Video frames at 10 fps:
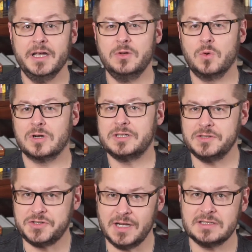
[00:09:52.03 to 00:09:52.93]
in order
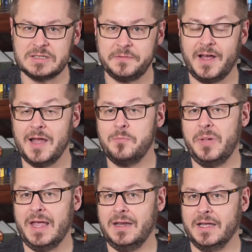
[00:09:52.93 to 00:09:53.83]
to justify
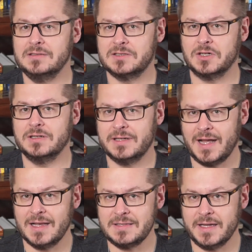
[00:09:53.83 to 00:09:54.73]
banning certain
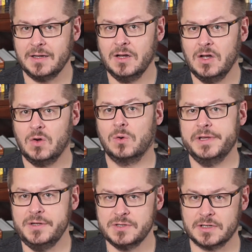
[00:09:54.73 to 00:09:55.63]
content or
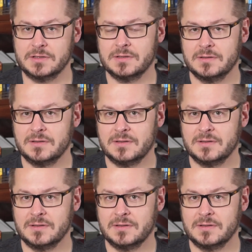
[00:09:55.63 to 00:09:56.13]
users.